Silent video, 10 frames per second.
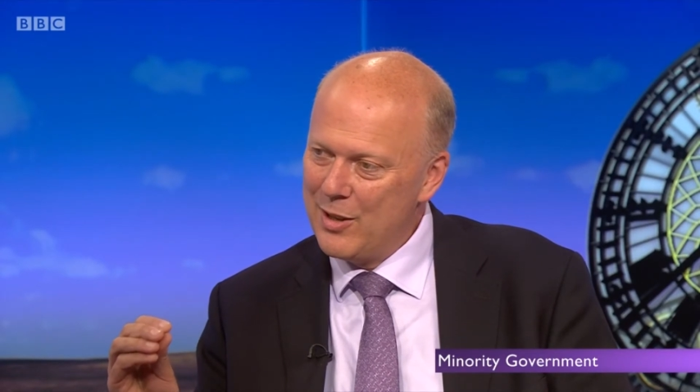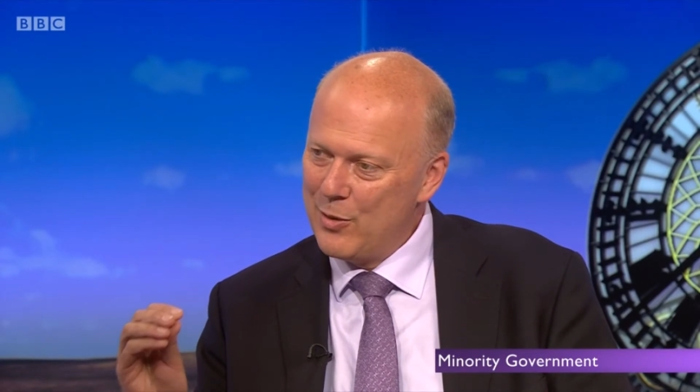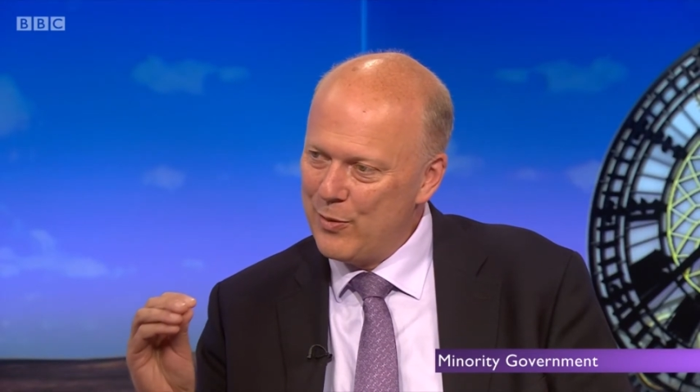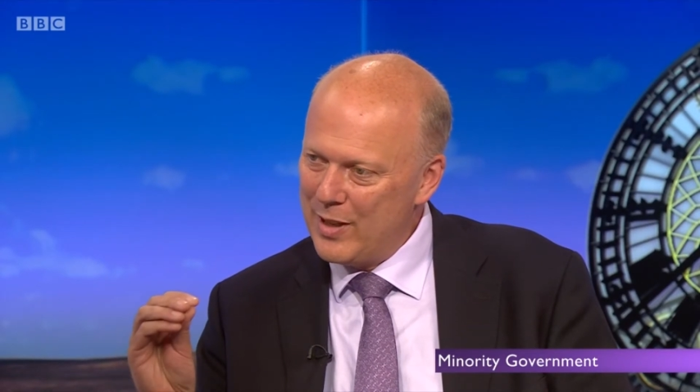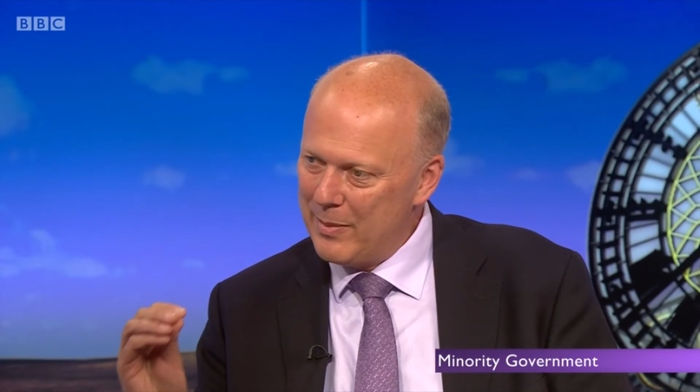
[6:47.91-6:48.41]

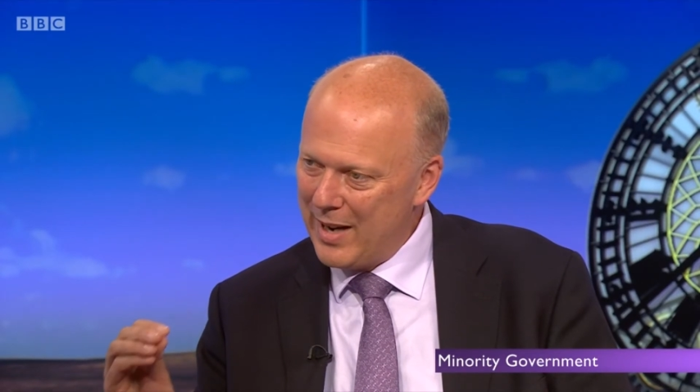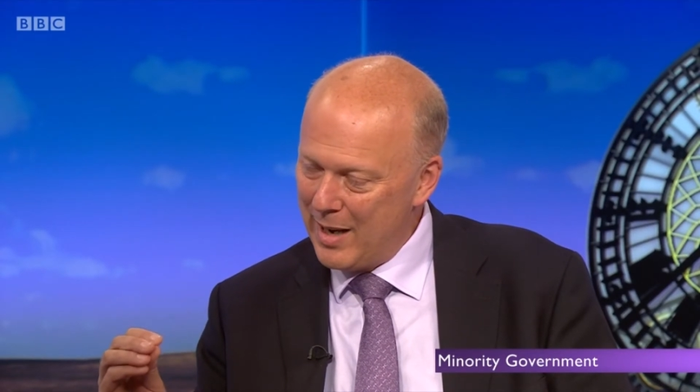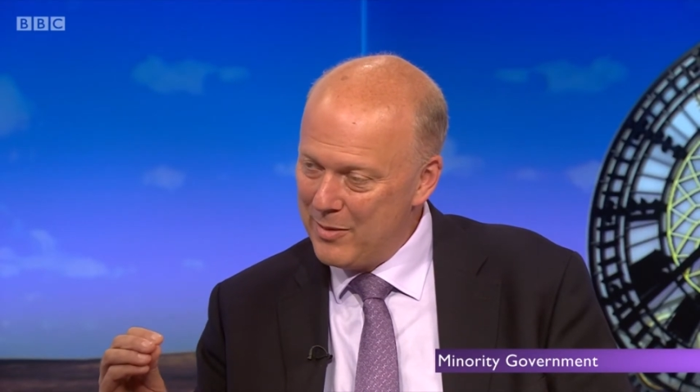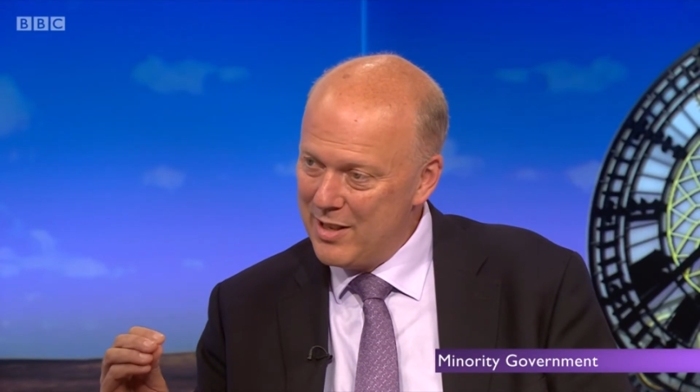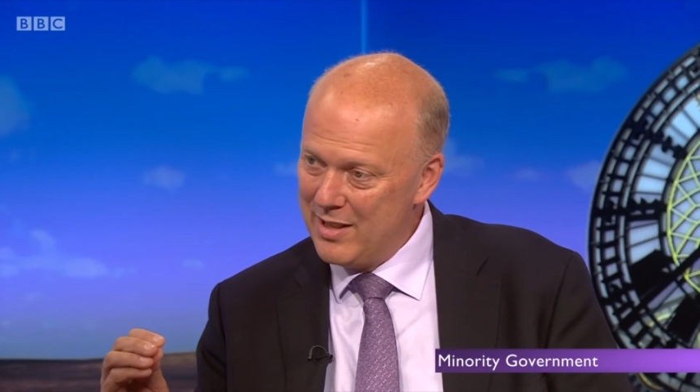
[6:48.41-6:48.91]
Philip
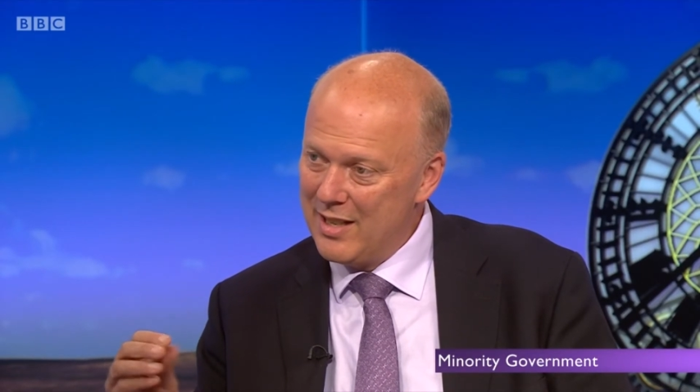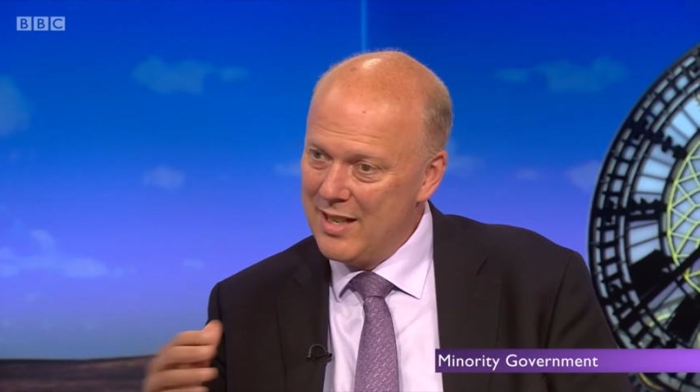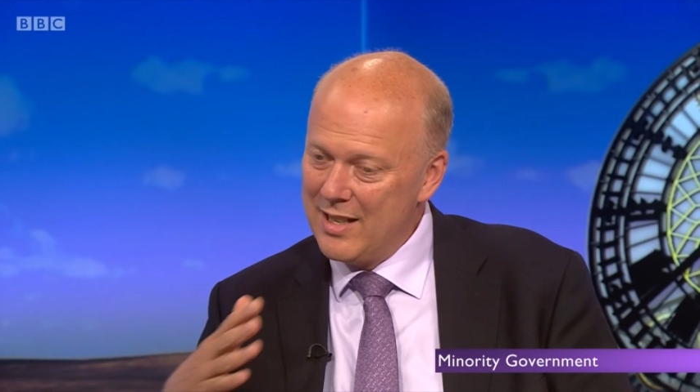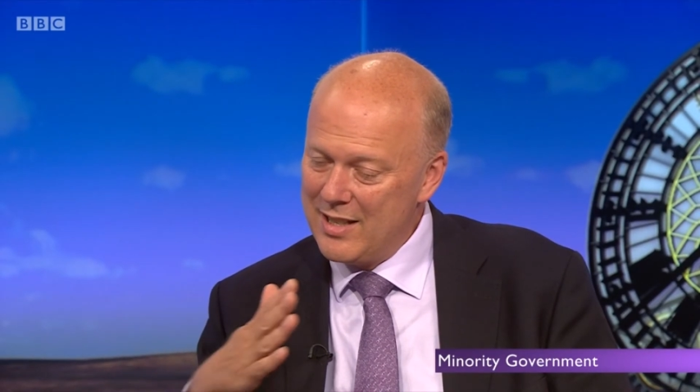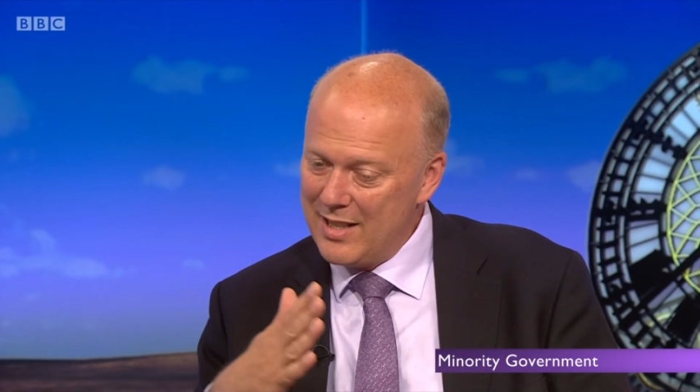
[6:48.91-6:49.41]
Hammond
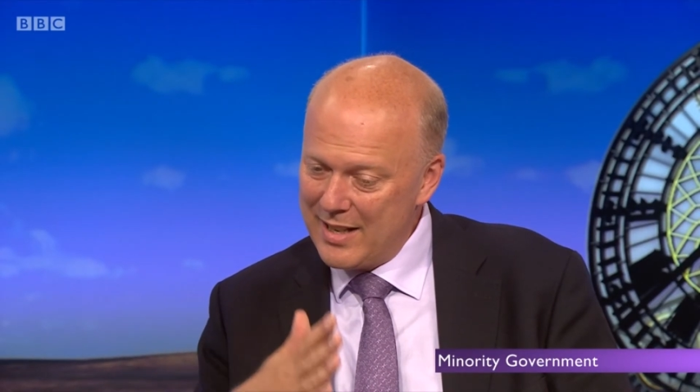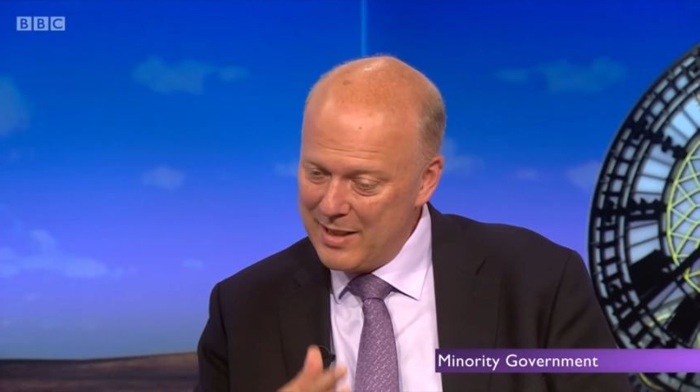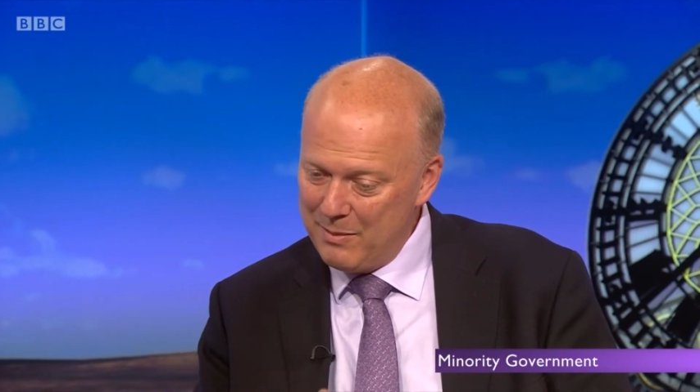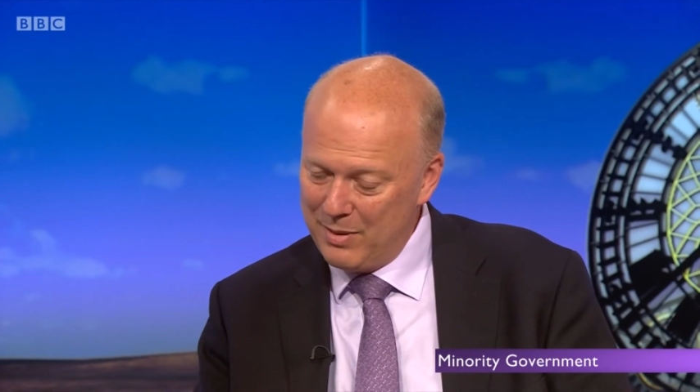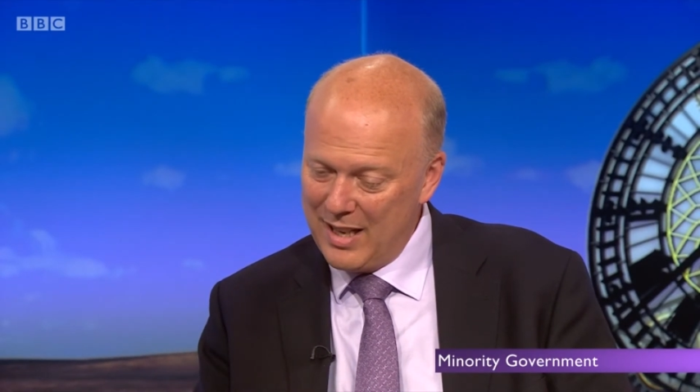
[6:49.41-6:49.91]
set
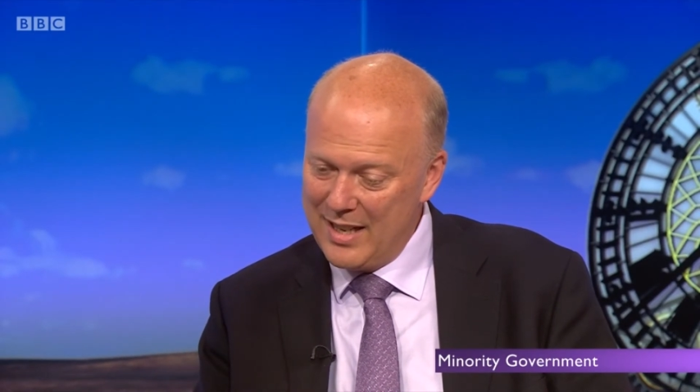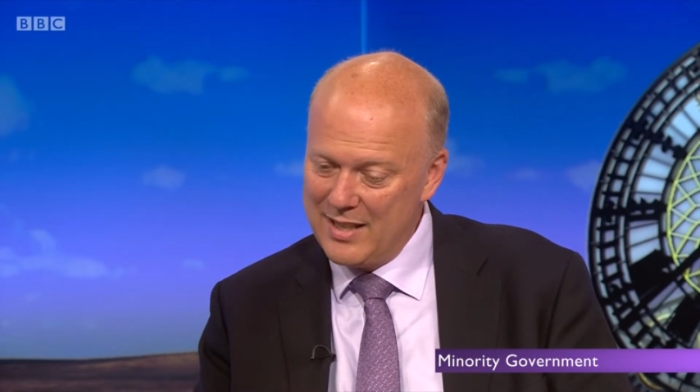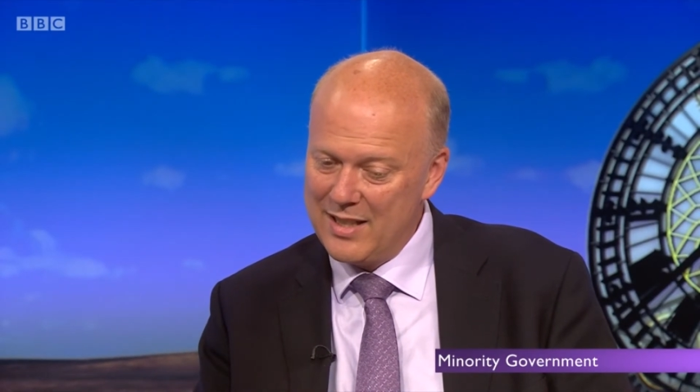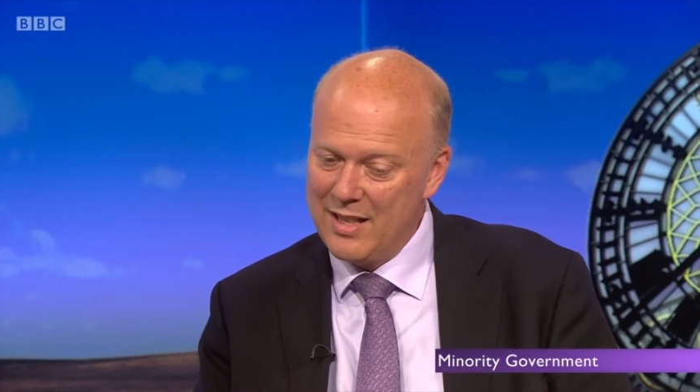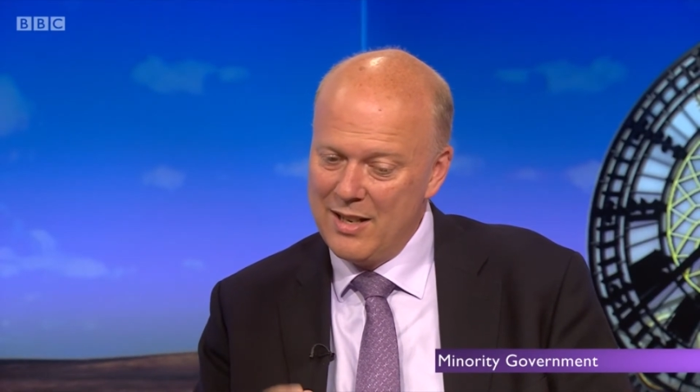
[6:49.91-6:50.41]
in
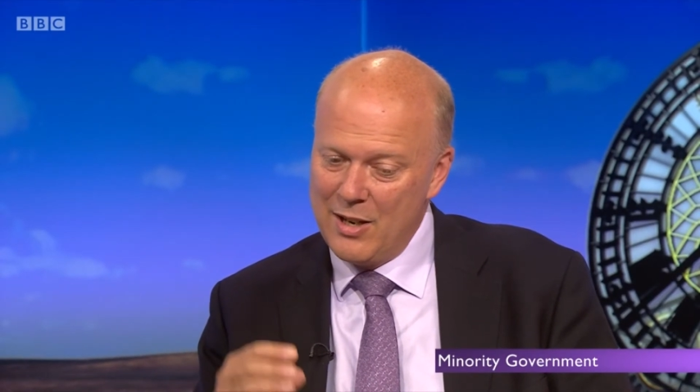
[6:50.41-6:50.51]
place